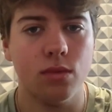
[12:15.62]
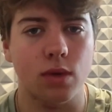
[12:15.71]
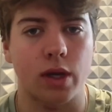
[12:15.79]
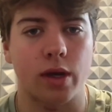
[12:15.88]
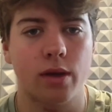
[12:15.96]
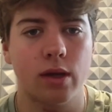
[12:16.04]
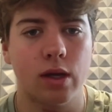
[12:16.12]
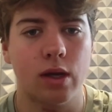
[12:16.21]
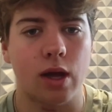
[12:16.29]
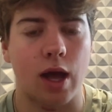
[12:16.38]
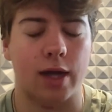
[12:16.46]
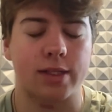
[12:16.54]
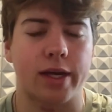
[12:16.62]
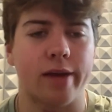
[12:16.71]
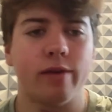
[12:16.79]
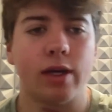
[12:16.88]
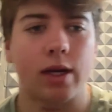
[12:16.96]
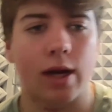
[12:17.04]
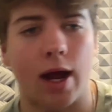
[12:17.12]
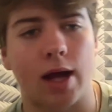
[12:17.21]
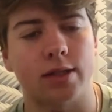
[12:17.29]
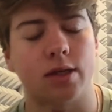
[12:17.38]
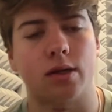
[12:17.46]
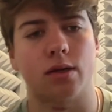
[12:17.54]
Yeah. Octavian and
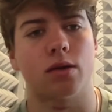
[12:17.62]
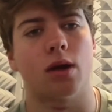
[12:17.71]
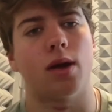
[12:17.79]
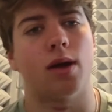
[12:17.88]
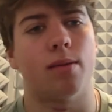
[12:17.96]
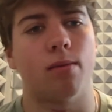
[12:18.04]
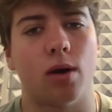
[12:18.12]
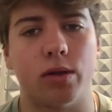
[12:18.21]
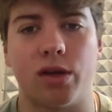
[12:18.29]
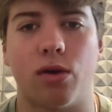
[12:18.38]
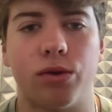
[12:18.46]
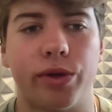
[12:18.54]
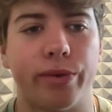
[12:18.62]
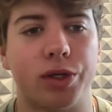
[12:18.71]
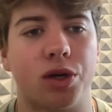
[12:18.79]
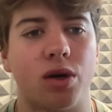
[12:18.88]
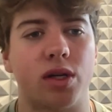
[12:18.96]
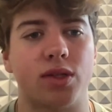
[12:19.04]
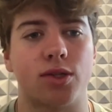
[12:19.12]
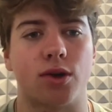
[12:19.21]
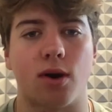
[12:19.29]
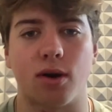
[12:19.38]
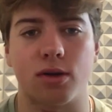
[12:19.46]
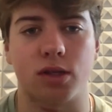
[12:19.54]
Isaac are the only returning
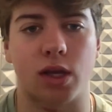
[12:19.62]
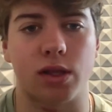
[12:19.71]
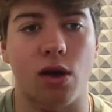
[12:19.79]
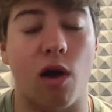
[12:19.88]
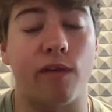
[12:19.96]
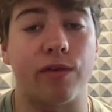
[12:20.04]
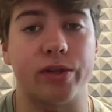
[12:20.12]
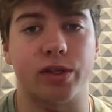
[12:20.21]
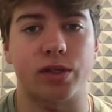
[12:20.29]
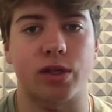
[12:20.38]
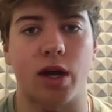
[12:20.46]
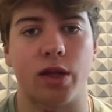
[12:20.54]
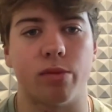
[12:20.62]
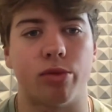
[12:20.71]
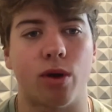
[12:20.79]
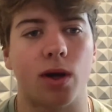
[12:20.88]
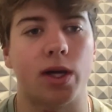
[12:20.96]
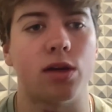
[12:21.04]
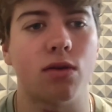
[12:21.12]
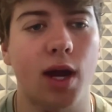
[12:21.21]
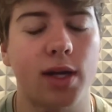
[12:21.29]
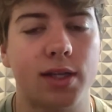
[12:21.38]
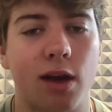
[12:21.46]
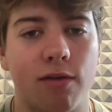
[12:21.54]
starters on the offensive side of the ball. Can you
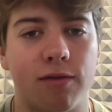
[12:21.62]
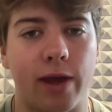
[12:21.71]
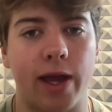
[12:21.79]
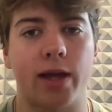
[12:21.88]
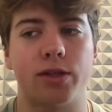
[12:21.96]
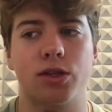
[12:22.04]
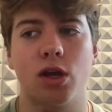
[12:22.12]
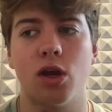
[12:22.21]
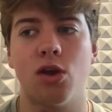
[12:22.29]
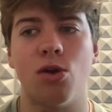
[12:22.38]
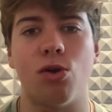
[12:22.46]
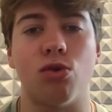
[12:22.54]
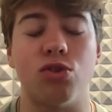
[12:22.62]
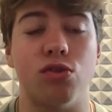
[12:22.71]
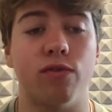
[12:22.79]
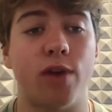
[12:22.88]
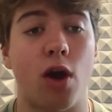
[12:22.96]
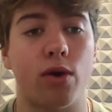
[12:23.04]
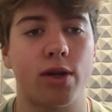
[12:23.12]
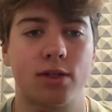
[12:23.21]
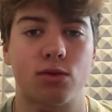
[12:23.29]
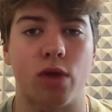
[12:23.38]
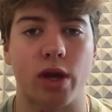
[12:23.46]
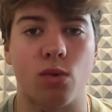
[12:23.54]
kind of tell fans who you've
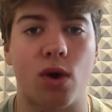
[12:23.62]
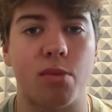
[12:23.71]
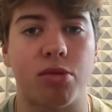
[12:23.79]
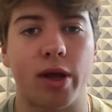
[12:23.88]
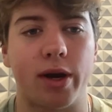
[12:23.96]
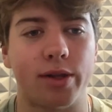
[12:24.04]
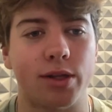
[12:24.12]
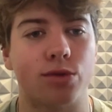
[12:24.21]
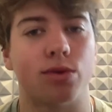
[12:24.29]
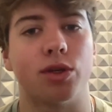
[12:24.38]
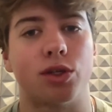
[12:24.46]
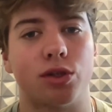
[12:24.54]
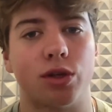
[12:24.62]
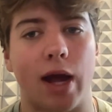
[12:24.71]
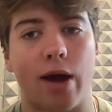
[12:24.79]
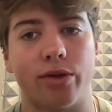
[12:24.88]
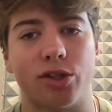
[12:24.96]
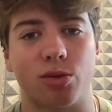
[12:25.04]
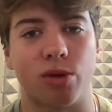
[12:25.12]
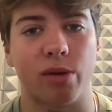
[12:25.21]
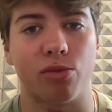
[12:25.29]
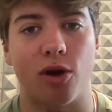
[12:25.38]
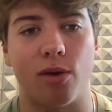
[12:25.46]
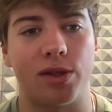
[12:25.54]
noticed, like one player that's really stood out in
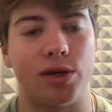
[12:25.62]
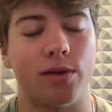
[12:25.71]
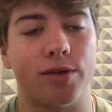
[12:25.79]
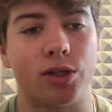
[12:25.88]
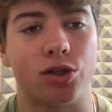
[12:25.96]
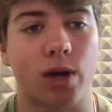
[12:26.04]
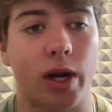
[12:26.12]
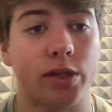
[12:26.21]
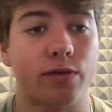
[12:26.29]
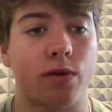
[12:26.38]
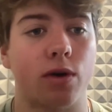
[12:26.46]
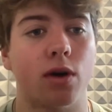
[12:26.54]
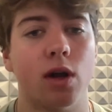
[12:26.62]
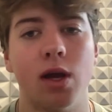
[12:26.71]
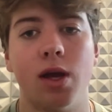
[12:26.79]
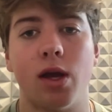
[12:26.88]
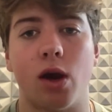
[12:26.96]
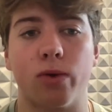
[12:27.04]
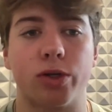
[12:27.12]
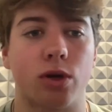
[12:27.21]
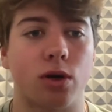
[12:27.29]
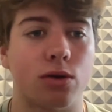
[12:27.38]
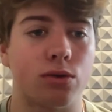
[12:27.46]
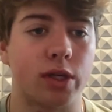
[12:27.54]
spring ball, whether it's a transfer, a
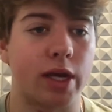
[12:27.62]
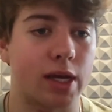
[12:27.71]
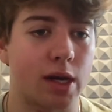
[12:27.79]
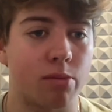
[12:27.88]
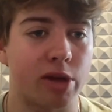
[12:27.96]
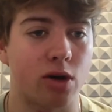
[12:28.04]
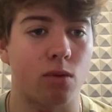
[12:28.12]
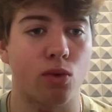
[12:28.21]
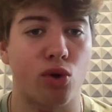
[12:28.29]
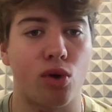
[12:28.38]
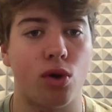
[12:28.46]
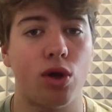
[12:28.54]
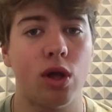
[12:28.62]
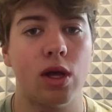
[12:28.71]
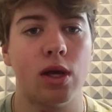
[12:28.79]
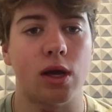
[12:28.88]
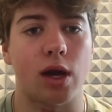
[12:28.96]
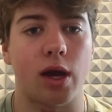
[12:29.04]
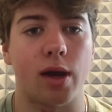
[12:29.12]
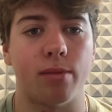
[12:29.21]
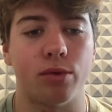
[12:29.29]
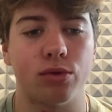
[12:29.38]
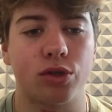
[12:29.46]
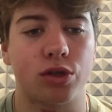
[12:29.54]
returner who's taken a bigger role,
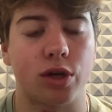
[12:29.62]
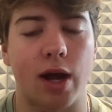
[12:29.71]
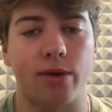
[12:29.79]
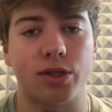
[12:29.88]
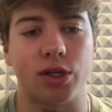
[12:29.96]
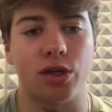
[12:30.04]
who stood out to